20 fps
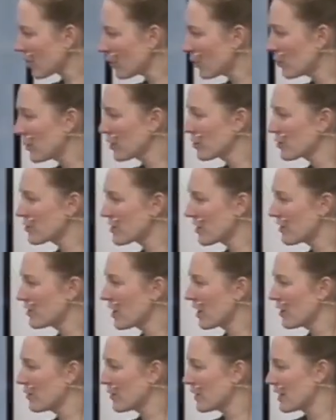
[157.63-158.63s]
We also
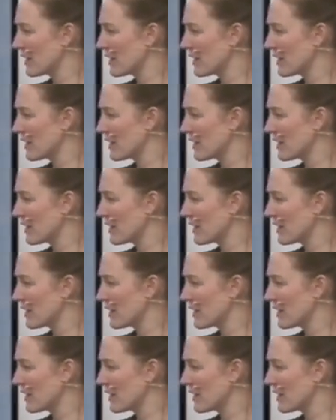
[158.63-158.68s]
know